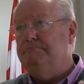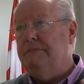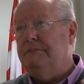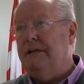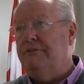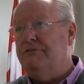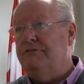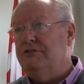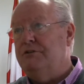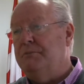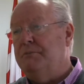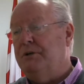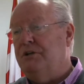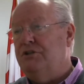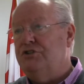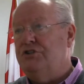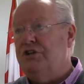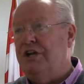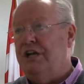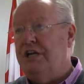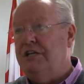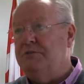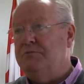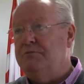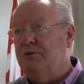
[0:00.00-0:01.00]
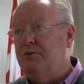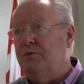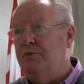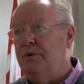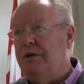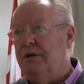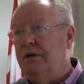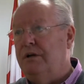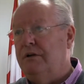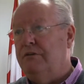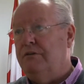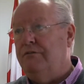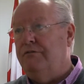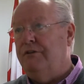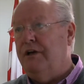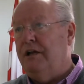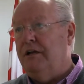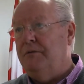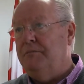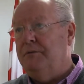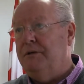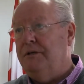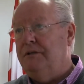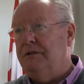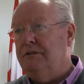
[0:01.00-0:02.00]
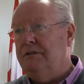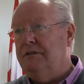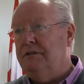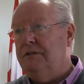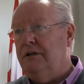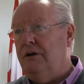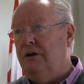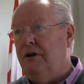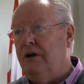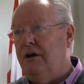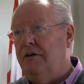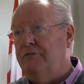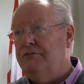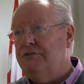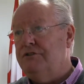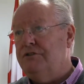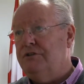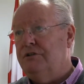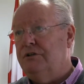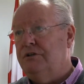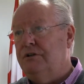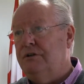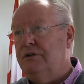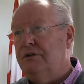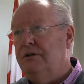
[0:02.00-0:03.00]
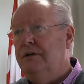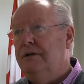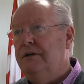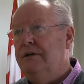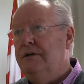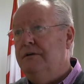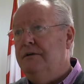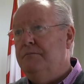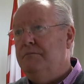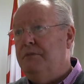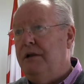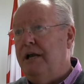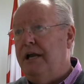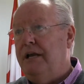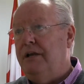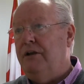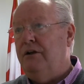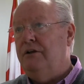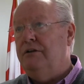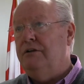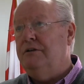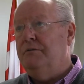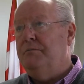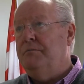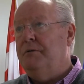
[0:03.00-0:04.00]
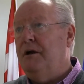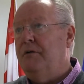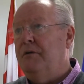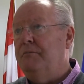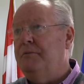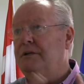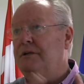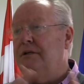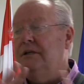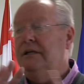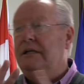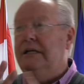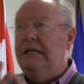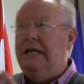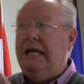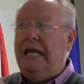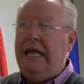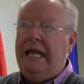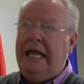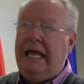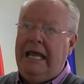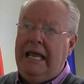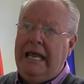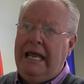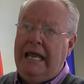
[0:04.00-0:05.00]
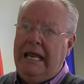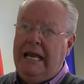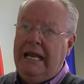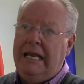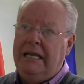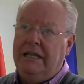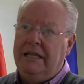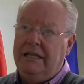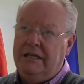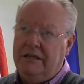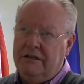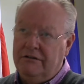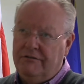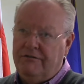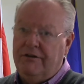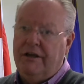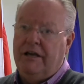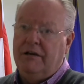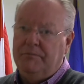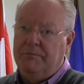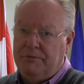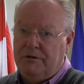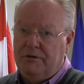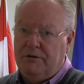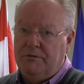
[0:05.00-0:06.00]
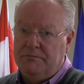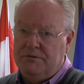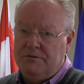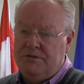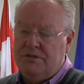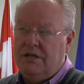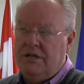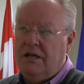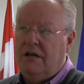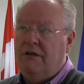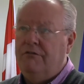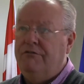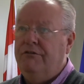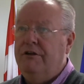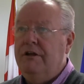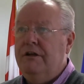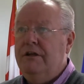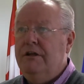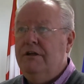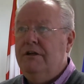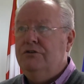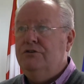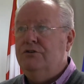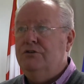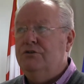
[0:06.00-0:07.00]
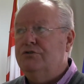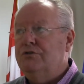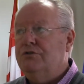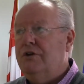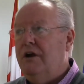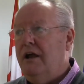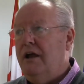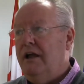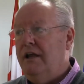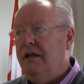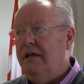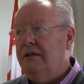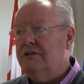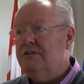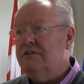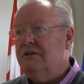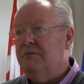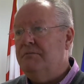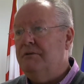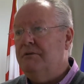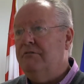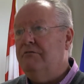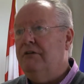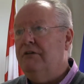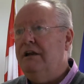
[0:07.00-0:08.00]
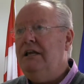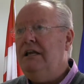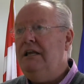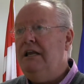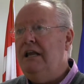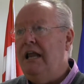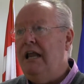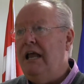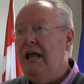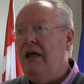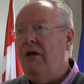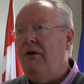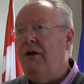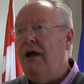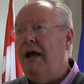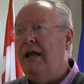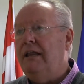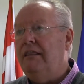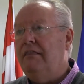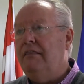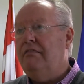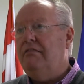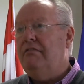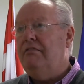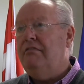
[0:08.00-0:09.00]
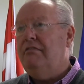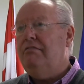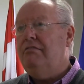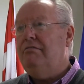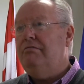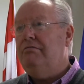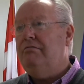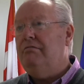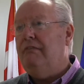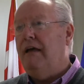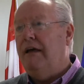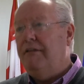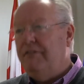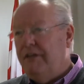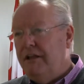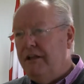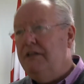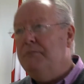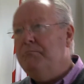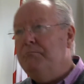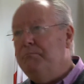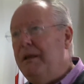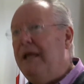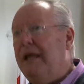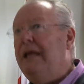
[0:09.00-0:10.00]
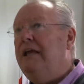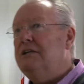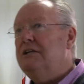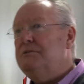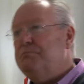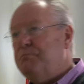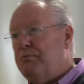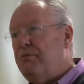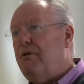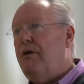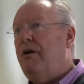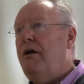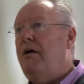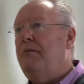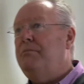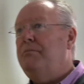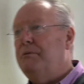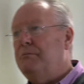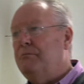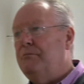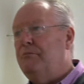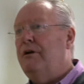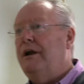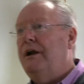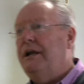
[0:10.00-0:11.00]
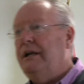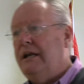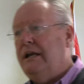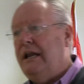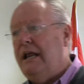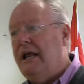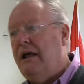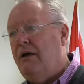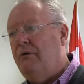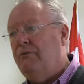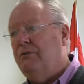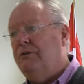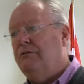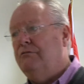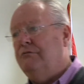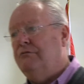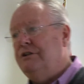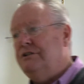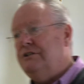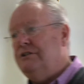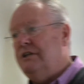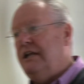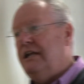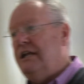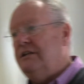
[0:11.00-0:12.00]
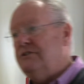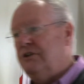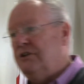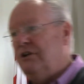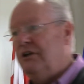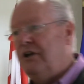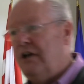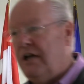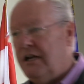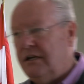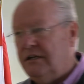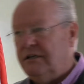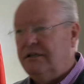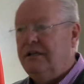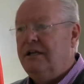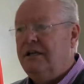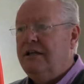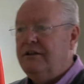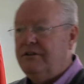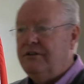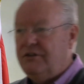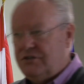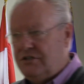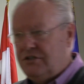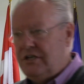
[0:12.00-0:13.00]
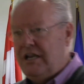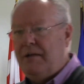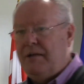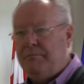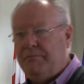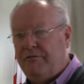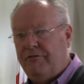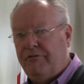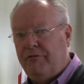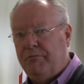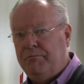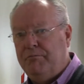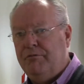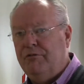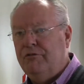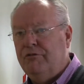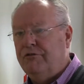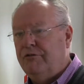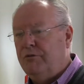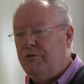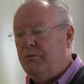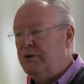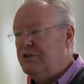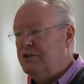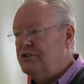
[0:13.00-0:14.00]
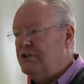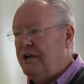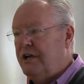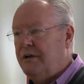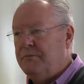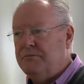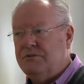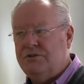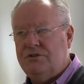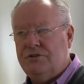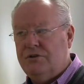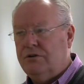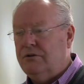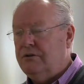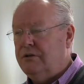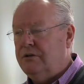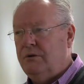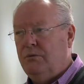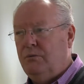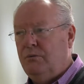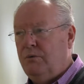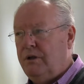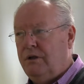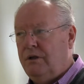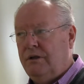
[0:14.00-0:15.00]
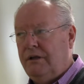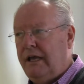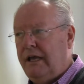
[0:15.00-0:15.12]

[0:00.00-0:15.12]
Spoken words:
have some exchange between our development officer, planning department, and the developer himself to try and get something. Right now, I think the biggest problem right now, the reason it hasn't gotten the stamp of approval, which I am certain it will